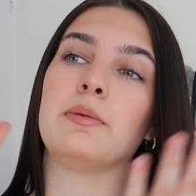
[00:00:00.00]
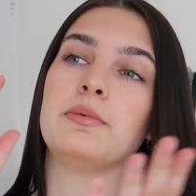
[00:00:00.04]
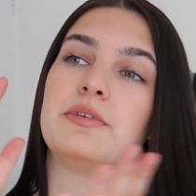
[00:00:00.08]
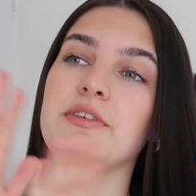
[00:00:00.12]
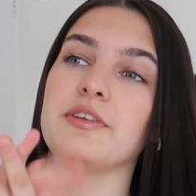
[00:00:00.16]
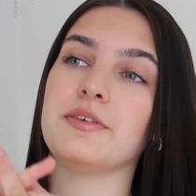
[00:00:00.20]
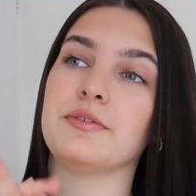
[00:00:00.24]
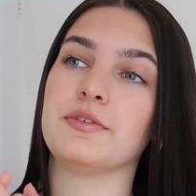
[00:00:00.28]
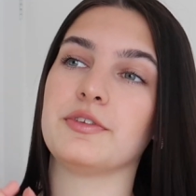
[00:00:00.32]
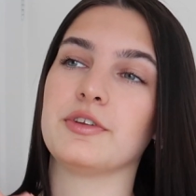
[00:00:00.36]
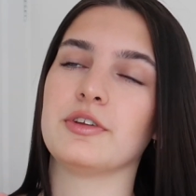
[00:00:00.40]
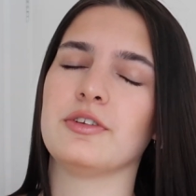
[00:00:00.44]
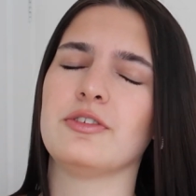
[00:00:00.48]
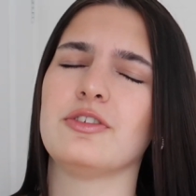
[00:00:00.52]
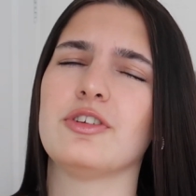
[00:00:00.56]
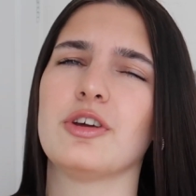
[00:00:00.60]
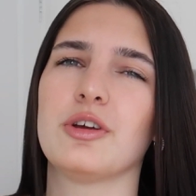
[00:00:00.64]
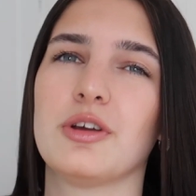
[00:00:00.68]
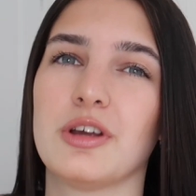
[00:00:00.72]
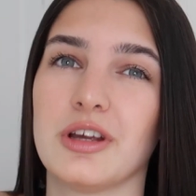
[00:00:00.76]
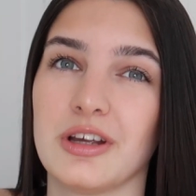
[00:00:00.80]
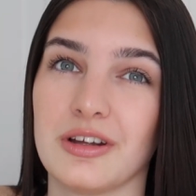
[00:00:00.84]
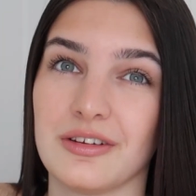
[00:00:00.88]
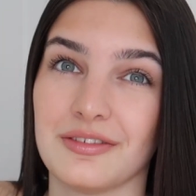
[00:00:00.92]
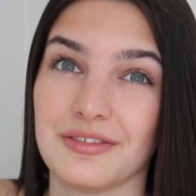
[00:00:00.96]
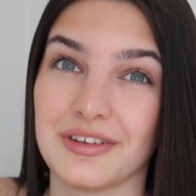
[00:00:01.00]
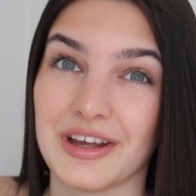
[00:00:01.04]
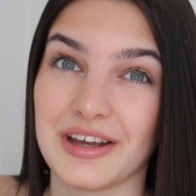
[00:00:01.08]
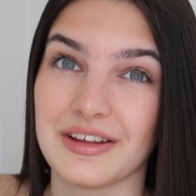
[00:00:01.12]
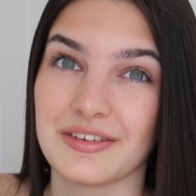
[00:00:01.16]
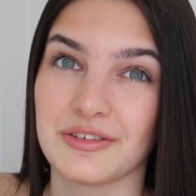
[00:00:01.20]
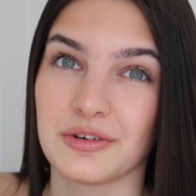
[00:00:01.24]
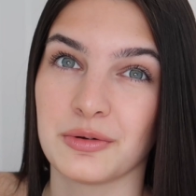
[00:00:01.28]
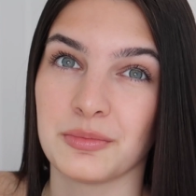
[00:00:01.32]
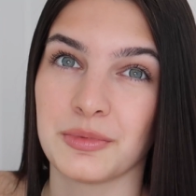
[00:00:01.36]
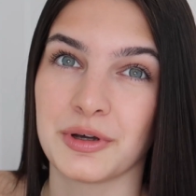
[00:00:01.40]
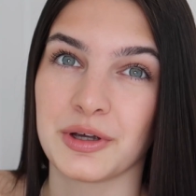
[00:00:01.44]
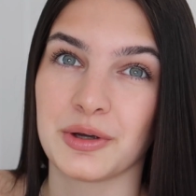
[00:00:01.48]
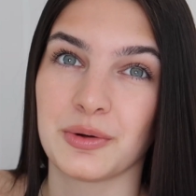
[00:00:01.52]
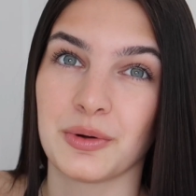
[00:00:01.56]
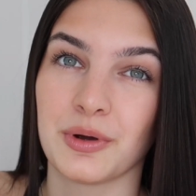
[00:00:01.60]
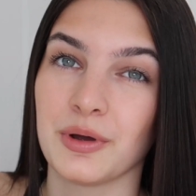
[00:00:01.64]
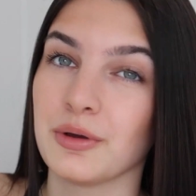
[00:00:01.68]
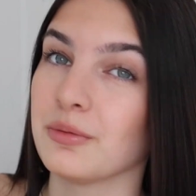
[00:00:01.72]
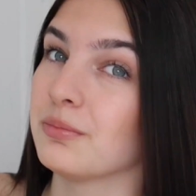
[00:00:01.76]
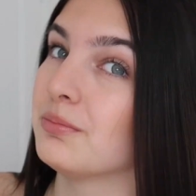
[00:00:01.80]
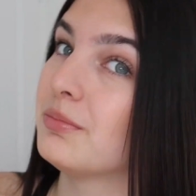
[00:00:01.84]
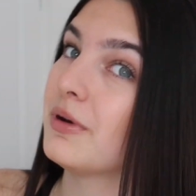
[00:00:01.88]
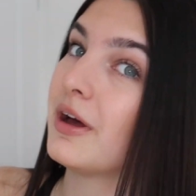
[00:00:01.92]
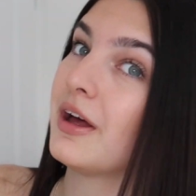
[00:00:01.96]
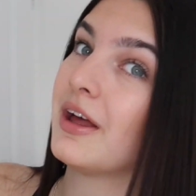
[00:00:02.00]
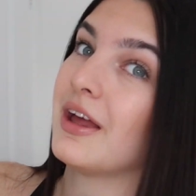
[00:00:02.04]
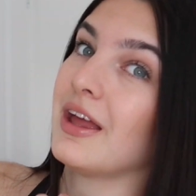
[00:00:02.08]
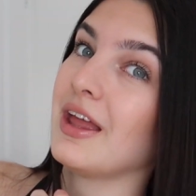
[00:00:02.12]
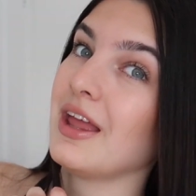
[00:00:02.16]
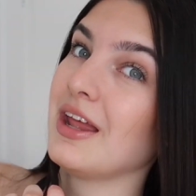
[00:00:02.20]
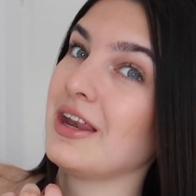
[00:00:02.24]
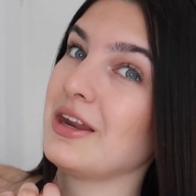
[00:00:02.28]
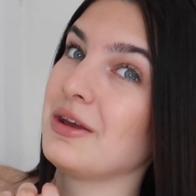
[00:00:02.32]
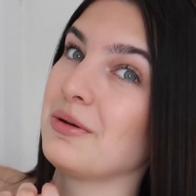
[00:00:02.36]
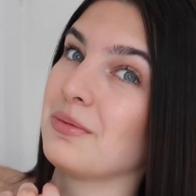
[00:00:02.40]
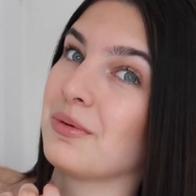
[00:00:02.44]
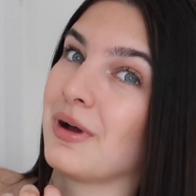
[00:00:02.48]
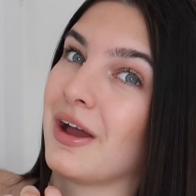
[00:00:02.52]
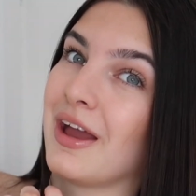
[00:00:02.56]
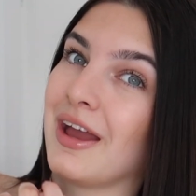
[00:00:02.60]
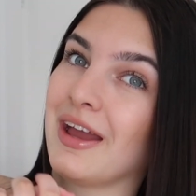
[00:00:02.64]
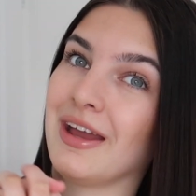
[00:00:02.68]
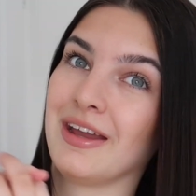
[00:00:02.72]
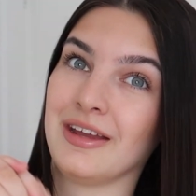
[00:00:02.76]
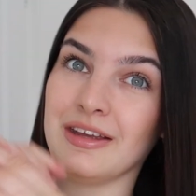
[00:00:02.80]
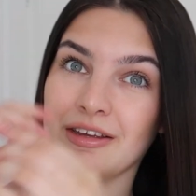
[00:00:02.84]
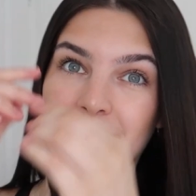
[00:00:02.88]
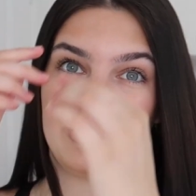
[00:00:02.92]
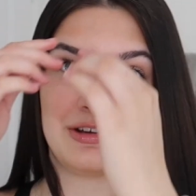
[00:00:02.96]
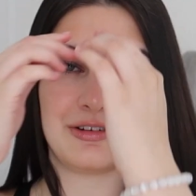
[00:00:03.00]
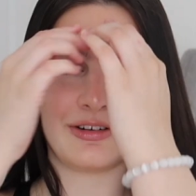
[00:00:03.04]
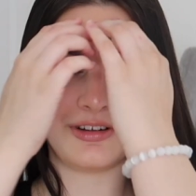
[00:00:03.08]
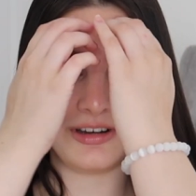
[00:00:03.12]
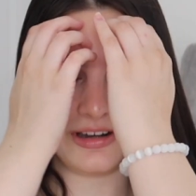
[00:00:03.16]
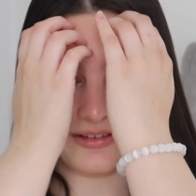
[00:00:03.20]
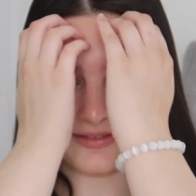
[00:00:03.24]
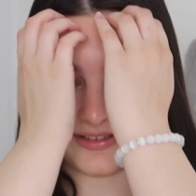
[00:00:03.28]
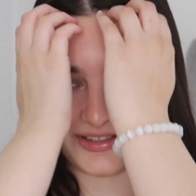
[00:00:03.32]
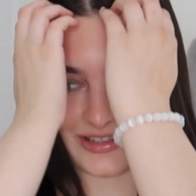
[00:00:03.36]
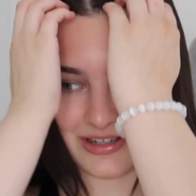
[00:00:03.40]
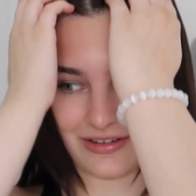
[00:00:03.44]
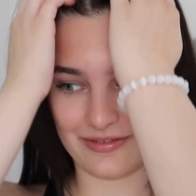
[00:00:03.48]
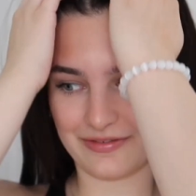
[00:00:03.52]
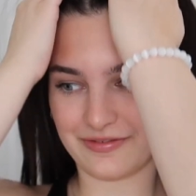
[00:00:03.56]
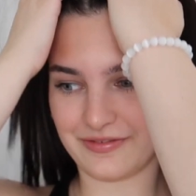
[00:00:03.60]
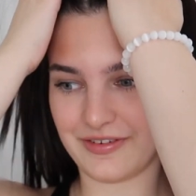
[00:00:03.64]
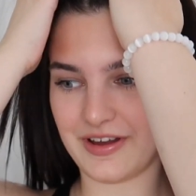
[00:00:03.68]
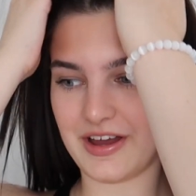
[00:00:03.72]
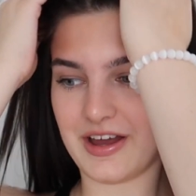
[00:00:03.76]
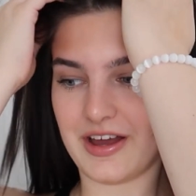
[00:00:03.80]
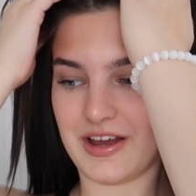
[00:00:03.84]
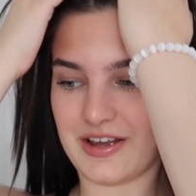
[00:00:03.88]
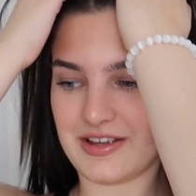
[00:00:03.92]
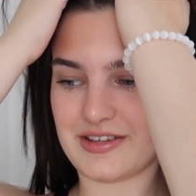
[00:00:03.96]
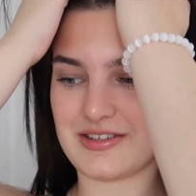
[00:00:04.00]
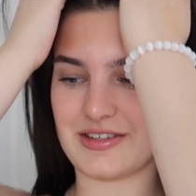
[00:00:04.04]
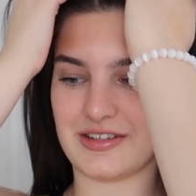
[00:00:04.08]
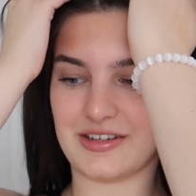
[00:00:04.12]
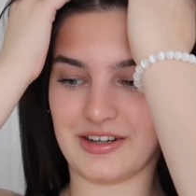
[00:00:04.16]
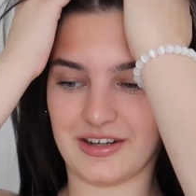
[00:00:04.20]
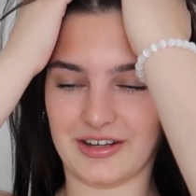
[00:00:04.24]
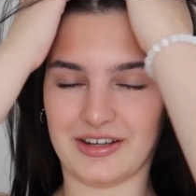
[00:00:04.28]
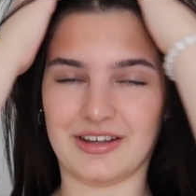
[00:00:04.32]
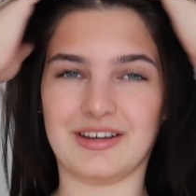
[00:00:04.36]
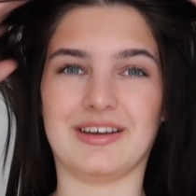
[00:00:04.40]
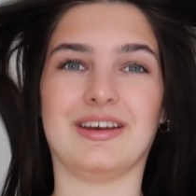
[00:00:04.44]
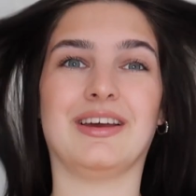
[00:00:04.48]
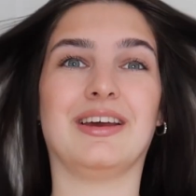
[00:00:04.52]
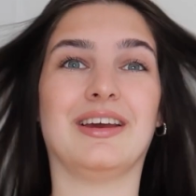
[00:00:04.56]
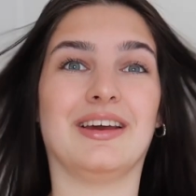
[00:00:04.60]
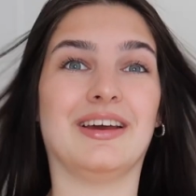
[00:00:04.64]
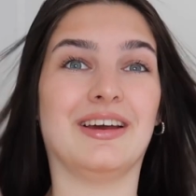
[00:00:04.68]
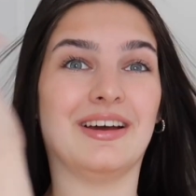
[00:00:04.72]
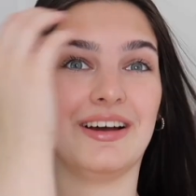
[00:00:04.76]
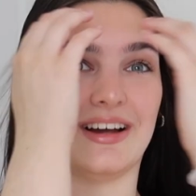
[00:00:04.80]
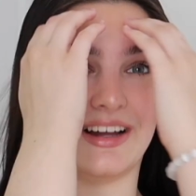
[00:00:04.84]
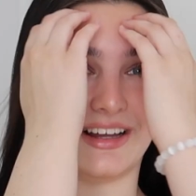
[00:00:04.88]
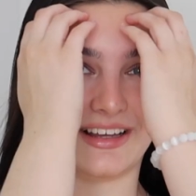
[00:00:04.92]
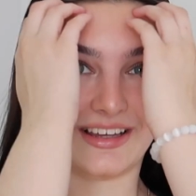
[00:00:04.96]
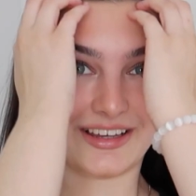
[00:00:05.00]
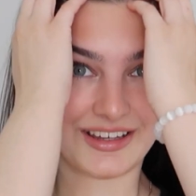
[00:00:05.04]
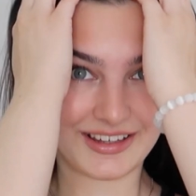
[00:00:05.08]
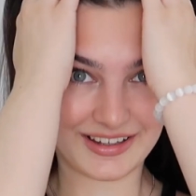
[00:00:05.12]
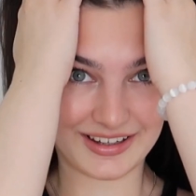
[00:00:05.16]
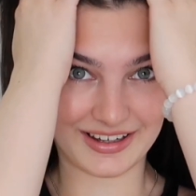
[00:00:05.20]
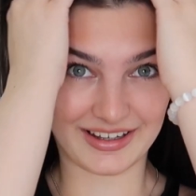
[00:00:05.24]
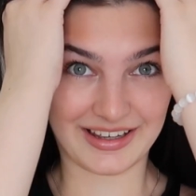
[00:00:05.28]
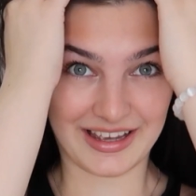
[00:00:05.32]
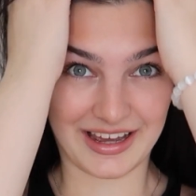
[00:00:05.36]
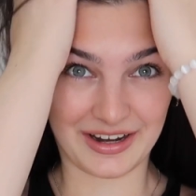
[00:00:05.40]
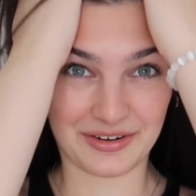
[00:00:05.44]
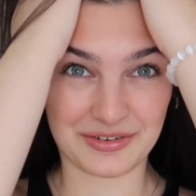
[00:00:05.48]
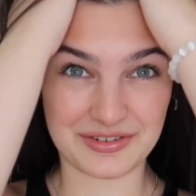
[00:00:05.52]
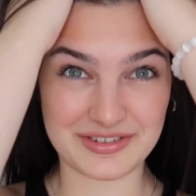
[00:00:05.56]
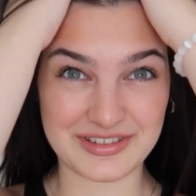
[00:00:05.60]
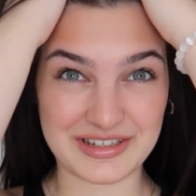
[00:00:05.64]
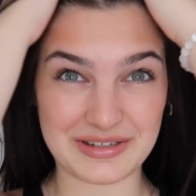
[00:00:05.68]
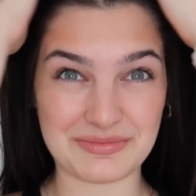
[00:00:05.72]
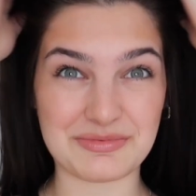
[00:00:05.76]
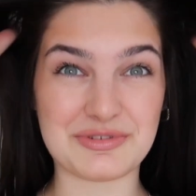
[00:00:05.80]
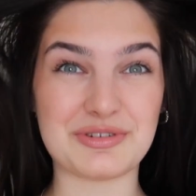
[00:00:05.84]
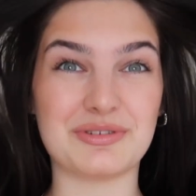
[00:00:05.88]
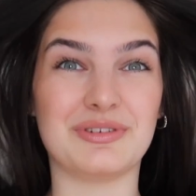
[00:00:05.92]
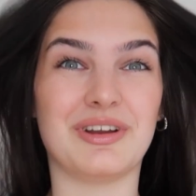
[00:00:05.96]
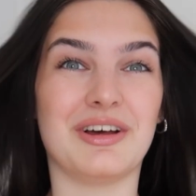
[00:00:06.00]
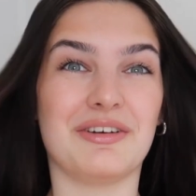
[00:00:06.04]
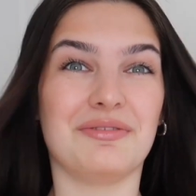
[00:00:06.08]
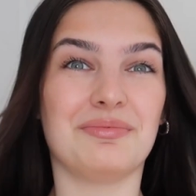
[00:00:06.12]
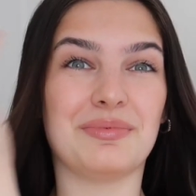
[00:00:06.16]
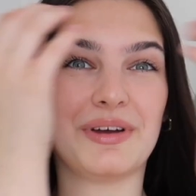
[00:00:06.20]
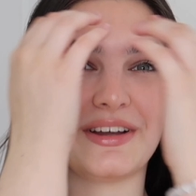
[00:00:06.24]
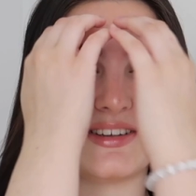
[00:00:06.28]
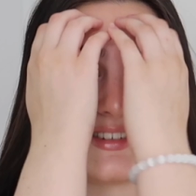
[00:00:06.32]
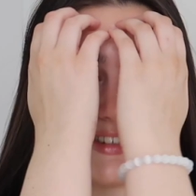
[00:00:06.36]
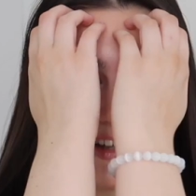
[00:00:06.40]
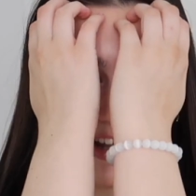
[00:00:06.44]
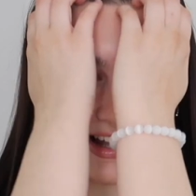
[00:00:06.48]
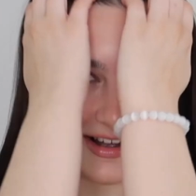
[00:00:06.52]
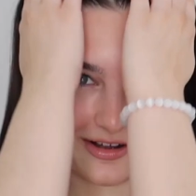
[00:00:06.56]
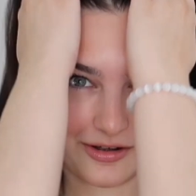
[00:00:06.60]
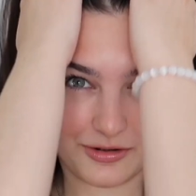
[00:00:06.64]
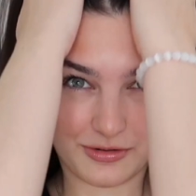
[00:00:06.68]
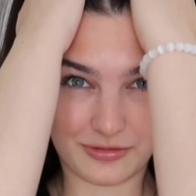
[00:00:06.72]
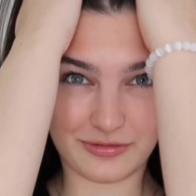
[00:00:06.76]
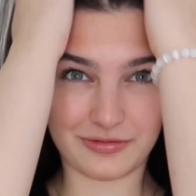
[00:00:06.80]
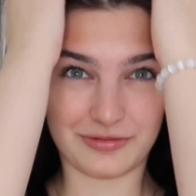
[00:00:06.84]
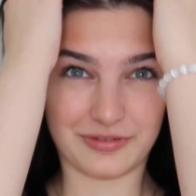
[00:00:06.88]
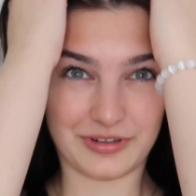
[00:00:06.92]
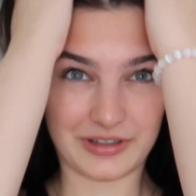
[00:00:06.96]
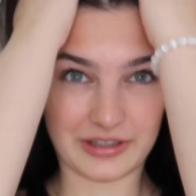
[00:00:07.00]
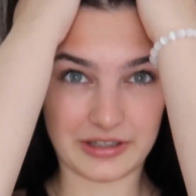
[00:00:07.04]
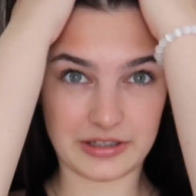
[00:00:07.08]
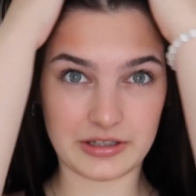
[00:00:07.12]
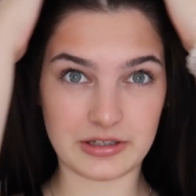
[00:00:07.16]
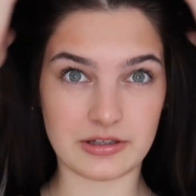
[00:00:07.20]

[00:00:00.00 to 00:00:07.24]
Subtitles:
Amy Simpson joking, that's not my quote. But anyway, you gotta love yourself first, and I cannot seem to love myself.